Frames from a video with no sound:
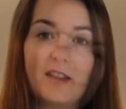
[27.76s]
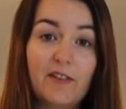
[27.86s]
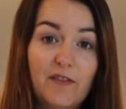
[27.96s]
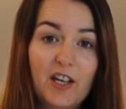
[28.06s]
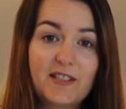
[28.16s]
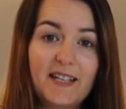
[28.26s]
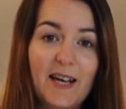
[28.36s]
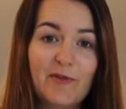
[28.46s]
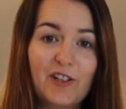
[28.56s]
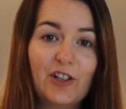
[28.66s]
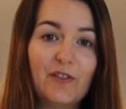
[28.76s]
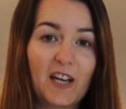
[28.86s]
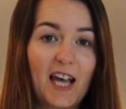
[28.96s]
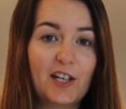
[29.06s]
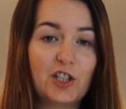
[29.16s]
The first step for your
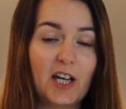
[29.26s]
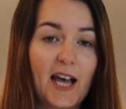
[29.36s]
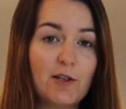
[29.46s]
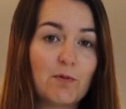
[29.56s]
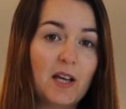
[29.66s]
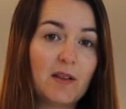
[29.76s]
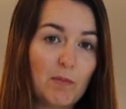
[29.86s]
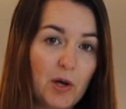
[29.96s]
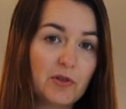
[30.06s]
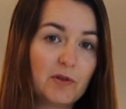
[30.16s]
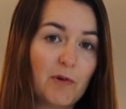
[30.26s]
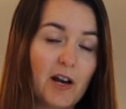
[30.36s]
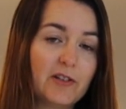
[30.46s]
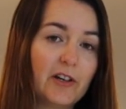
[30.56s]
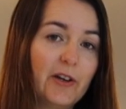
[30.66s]
focaccia, as with most
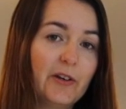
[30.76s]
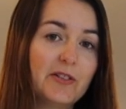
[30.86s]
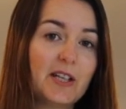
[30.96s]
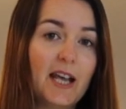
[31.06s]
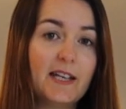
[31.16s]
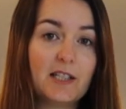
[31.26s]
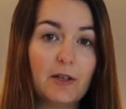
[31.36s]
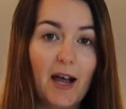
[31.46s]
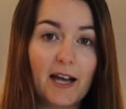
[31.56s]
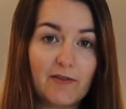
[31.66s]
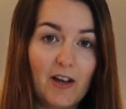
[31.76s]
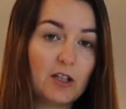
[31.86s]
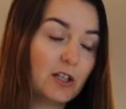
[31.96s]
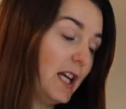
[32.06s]
bread doughs, is to activate your